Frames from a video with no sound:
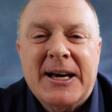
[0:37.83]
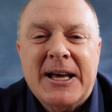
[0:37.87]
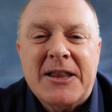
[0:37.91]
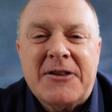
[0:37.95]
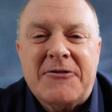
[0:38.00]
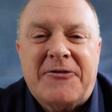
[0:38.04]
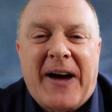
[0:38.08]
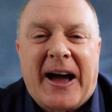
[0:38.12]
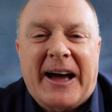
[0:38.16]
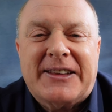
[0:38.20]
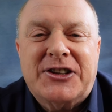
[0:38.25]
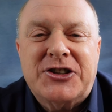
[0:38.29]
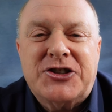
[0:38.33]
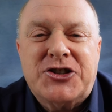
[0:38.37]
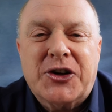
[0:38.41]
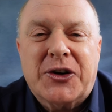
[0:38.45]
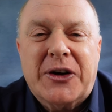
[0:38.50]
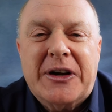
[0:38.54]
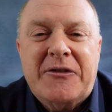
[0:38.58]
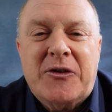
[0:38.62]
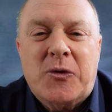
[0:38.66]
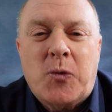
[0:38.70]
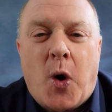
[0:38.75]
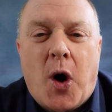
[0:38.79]
The fact that you're
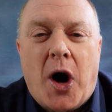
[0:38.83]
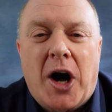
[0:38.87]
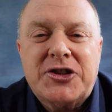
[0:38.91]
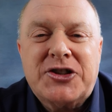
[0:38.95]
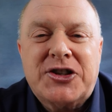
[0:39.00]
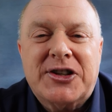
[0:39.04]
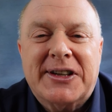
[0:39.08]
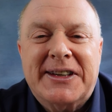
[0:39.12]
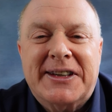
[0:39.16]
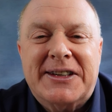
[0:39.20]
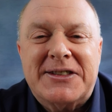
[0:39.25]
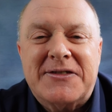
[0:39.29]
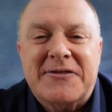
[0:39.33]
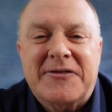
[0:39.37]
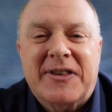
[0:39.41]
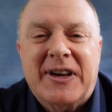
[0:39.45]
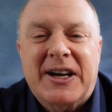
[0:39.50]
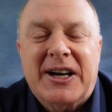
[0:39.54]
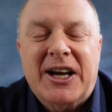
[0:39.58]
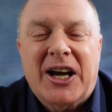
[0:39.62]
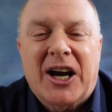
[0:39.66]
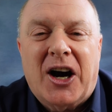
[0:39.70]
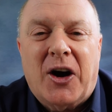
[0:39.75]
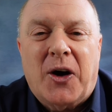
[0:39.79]
even watching this
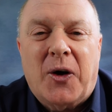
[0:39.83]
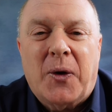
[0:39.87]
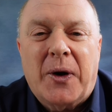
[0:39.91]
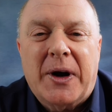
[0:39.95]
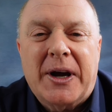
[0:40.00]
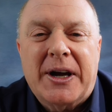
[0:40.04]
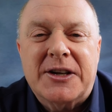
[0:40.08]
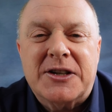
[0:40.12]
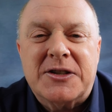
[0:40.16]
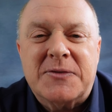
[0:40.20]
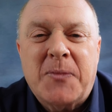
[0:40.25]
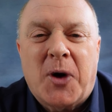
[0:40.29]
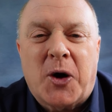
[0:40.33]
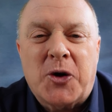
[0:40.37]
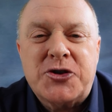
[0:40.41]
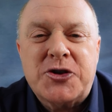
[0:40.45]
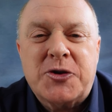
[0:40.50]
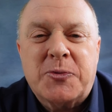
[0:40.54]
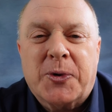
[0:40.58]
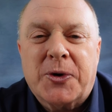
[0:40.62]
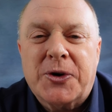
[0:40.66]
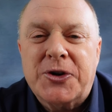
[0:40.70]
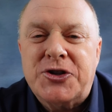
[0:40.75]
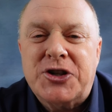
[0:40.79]
video is most
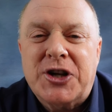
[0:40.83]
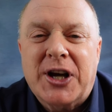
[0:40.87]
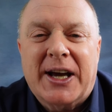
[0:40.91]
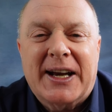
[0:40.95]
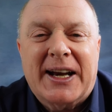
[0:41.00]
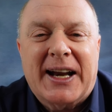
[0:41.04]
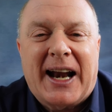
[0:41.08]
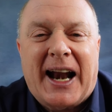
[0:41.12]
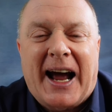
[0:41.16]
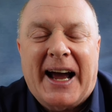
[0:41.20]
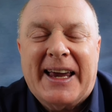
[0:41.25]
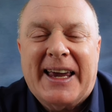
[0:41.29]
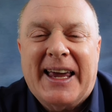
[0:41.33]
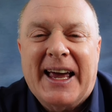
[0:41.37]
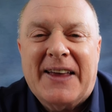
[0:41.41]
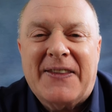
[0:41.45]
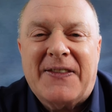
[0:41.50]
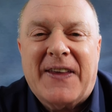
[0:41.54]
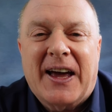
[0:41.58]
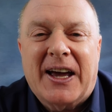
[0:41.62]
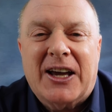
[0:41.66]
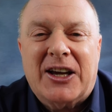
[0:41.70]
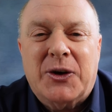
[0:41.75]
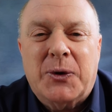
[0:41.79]
appreciated. I
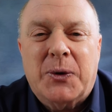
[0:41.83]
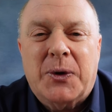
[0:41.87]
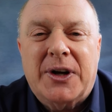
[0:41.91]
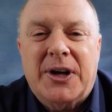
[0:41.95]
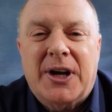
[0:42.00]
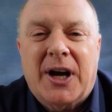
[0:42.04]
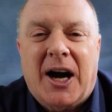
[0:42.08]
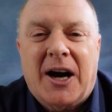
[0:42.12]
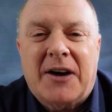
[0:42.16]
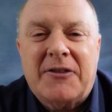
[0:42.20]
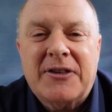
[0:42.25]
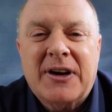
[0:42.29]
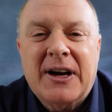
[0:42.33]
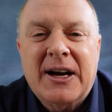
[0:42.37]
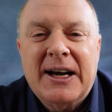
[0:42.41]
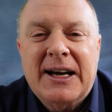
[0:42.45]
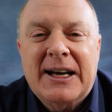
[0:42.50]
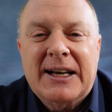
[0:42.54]
can't thank you enough.